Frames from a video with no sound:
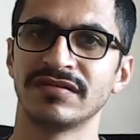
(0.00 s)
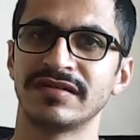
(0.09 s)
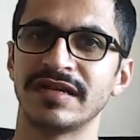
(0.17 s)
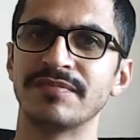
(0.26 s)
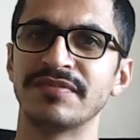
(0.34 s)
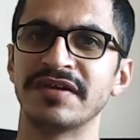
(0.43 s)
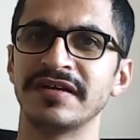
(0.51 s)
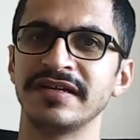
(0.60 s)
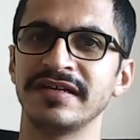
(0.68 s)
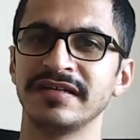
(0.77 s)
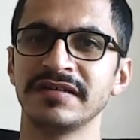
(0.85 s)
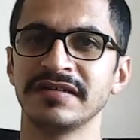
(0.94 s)

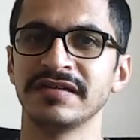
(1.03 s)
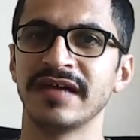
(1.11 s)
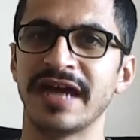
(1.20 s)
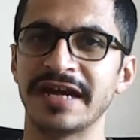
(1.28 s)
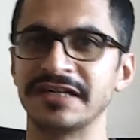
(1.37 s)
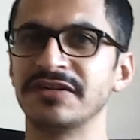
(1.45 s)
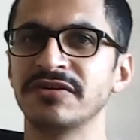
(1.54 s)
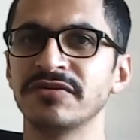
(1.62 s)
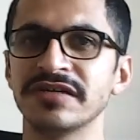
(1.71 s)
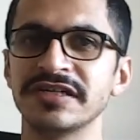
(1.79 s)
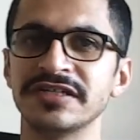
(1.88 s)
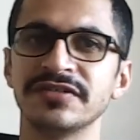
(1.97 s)
temporary
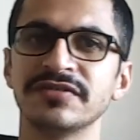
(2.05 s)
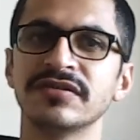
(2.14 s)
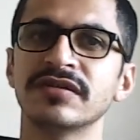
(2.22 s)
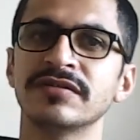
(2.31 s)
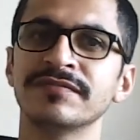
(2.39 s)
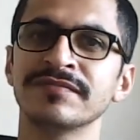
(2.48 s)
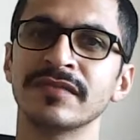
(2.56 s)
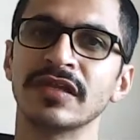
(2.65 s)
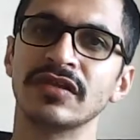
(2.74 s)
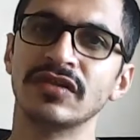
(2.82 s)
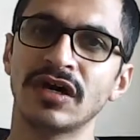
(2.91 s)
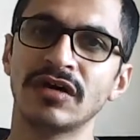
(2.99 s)
attitude issue,
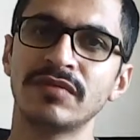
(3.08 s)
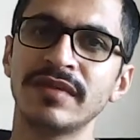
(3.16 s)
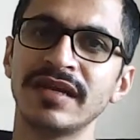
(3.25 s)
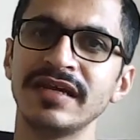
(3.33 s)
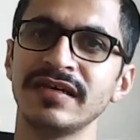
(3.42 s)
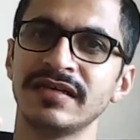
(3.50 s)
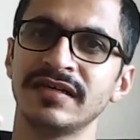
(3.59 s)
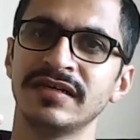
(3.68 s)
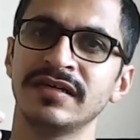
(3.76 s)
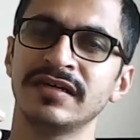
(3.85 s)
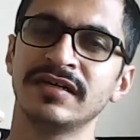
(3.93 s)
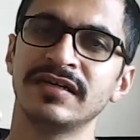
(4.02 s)
normally
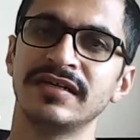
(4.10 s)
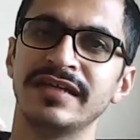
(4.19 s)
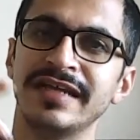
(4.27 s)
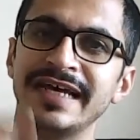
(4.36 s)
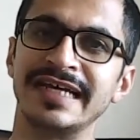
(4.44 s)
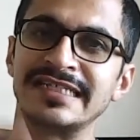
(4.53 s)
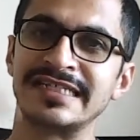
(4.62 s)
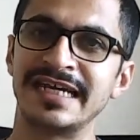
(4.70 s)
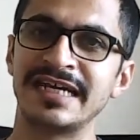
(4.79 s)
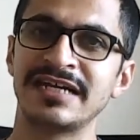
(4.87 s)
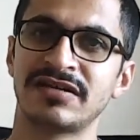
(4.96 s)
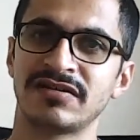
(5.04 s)
the
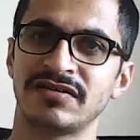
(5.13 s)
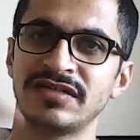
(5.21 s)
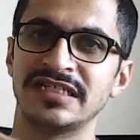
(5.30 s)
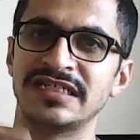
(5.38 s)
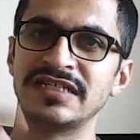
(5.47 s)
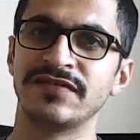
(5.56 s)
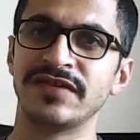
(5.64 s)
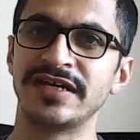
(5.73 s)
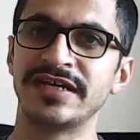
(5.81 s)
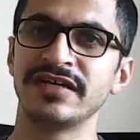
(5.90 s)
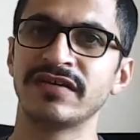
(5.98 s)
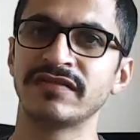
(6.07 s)
extent or the
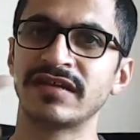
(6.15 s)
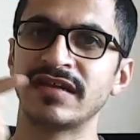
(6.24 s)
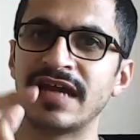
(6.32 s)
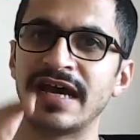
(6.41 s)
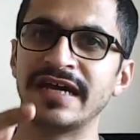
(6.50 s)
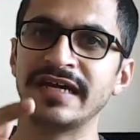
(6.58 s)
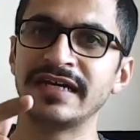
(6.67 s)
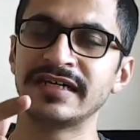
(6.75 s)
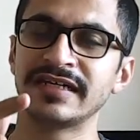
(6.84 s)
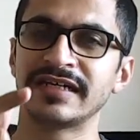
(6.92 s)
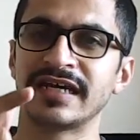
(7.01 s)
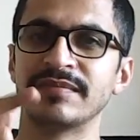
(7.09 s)
severity of the lie
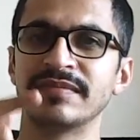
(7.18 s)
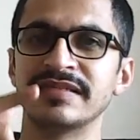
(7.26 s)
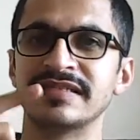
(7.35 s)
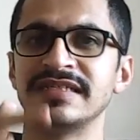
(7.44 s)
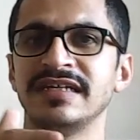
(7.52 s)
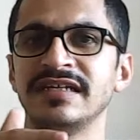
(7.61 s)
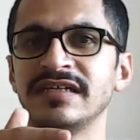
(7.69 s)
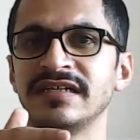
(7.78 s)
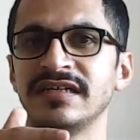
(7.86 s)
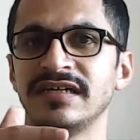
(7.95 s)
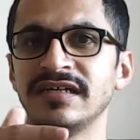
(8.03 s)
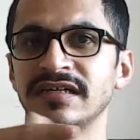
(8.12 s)
can be seen
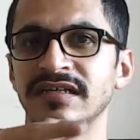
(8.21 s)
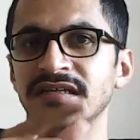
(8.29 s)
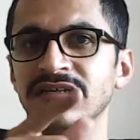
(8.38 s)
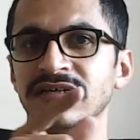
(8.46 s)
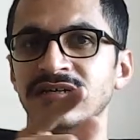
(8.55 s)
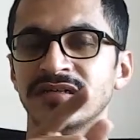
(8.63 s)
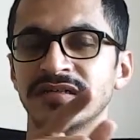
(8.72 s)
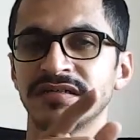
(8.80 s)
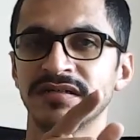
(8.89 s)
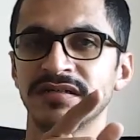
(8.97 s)
in the